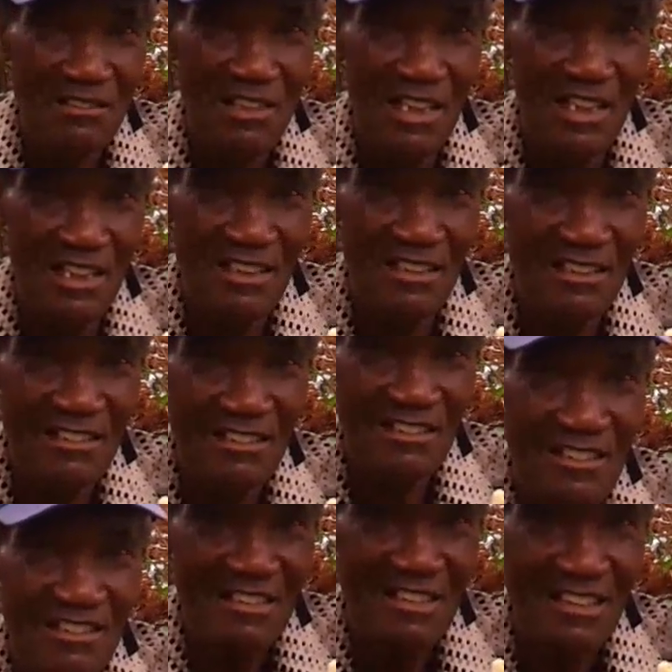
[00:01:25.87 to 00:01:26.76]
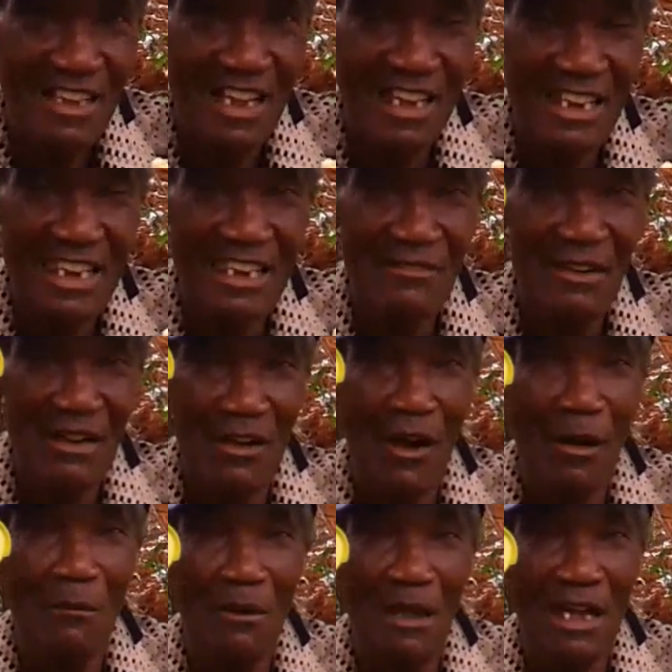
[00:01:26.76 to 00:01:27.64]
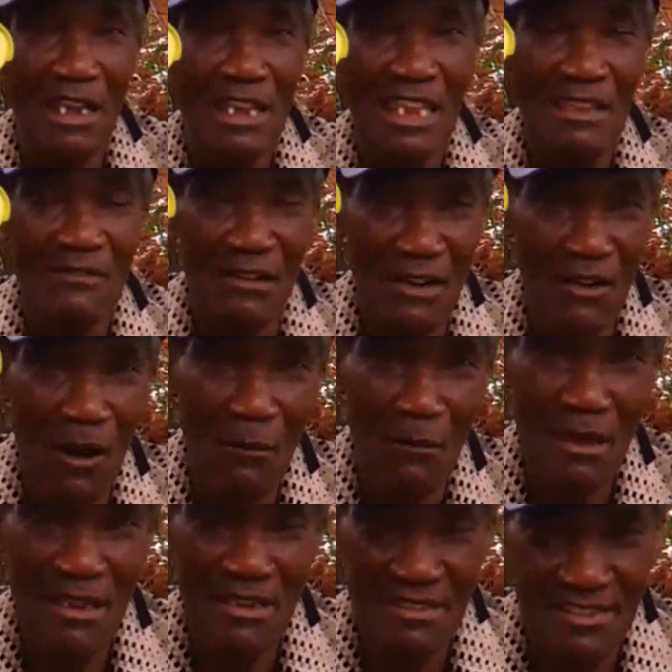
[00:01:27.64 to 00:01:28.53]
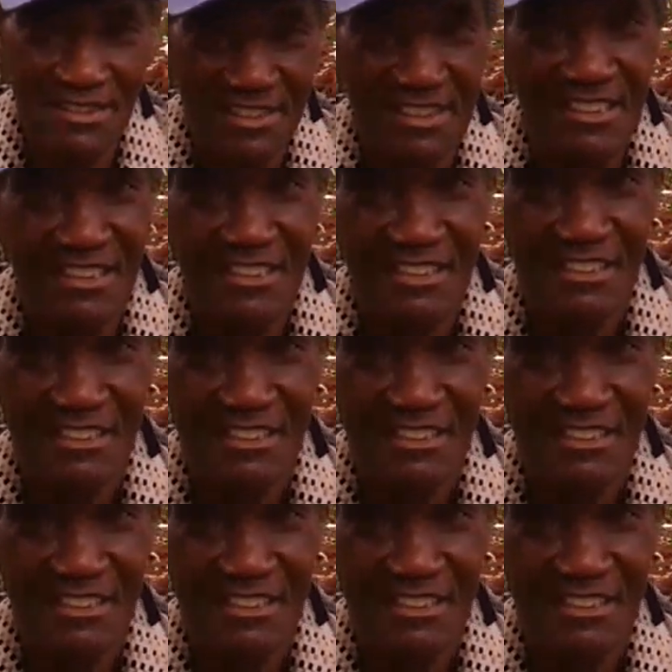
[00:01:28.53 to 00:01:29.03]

Yeah and leave a com and leave a comments.